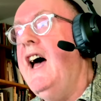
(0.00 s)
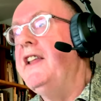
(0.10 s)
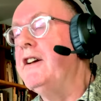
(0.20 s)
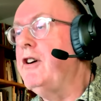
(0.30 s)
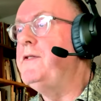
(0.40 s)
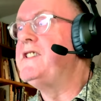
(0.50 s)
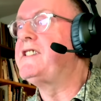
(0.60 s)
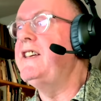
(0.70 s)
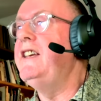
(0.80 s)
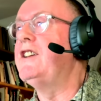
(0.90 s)
And they're often
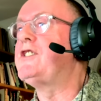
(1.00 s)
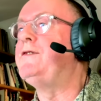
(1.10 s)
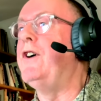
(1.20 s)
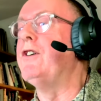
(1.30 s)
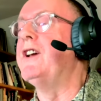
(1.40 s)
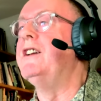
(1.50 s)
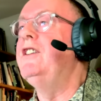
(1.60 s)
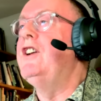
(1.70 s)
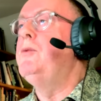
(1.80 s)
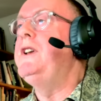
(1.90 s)
seen as foreign.
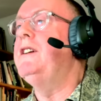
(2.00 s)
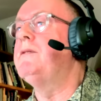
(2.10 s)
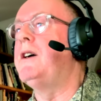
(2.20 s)
You know,